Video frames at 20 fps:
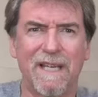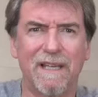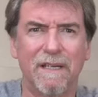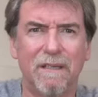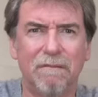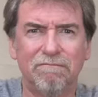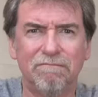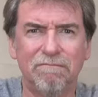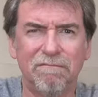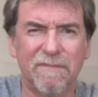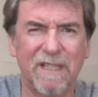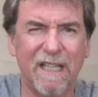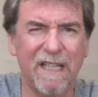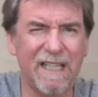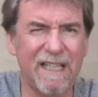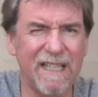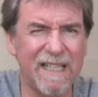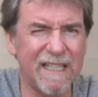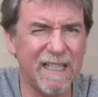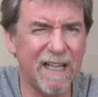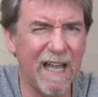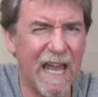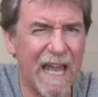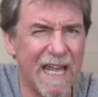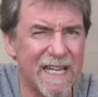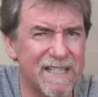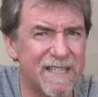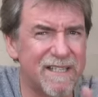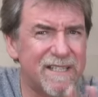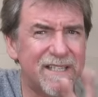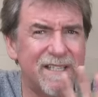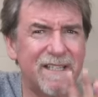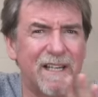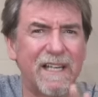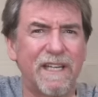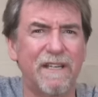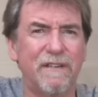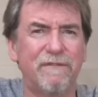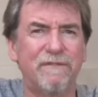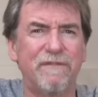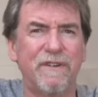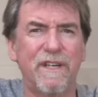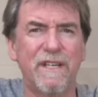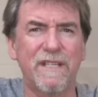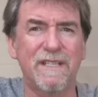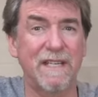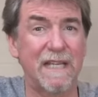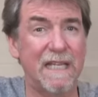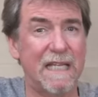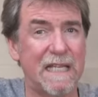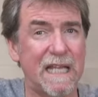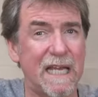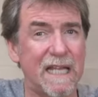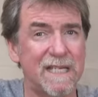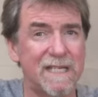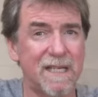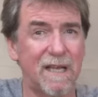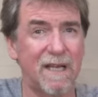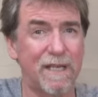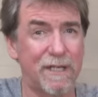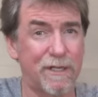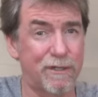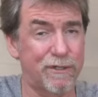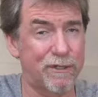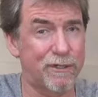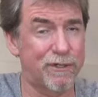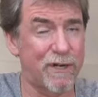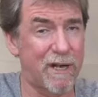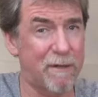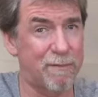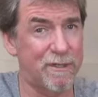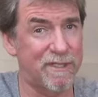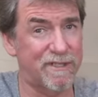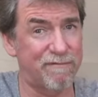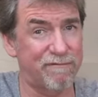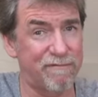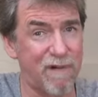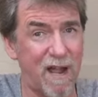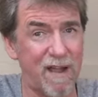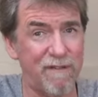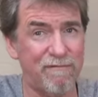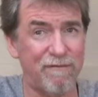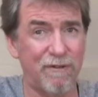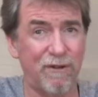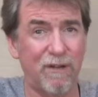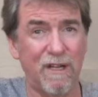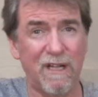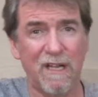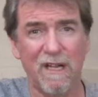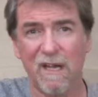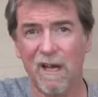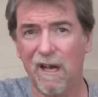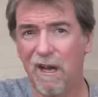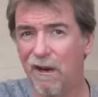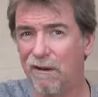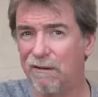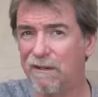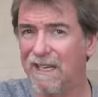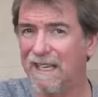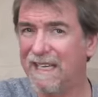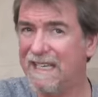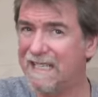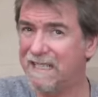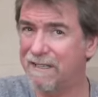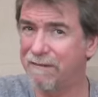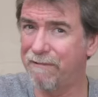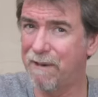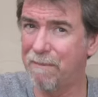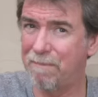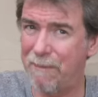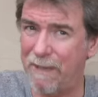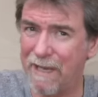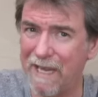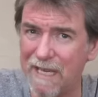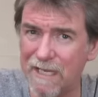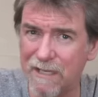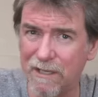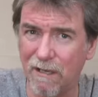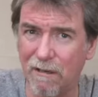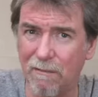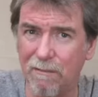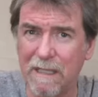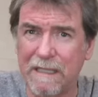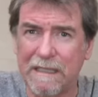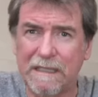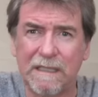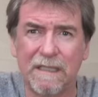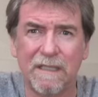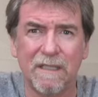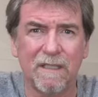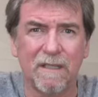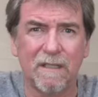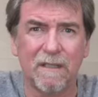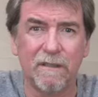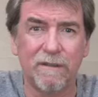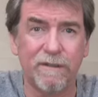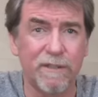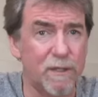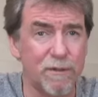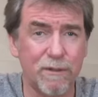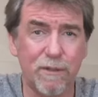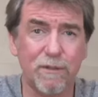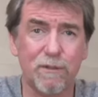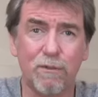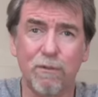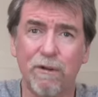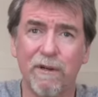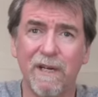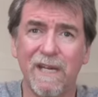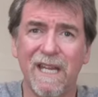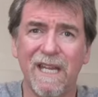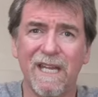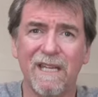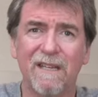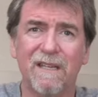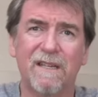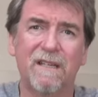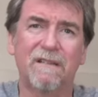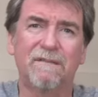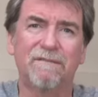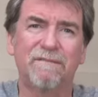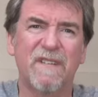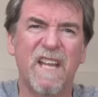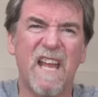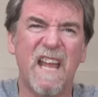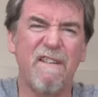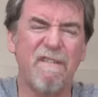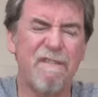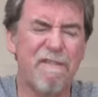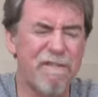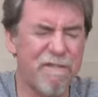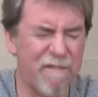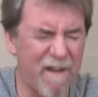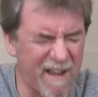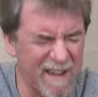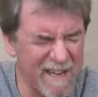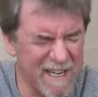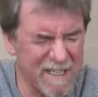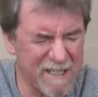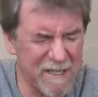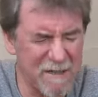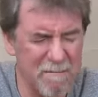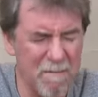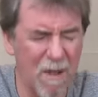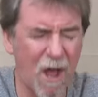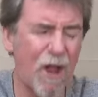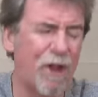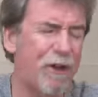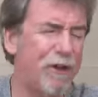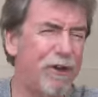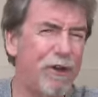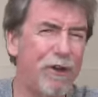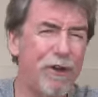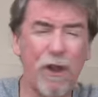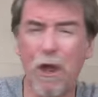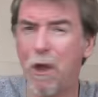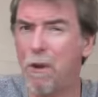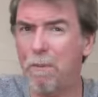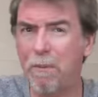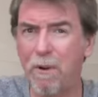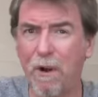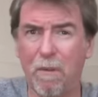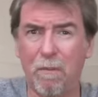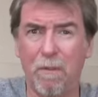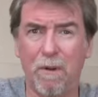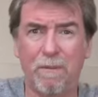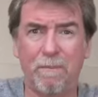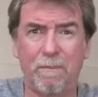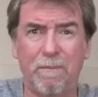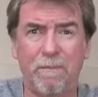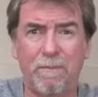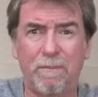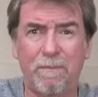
in. A little hesitantly at first, in case I cost Drapers a rifle or at least a repair job. No such worry needed. It fired them, no problem.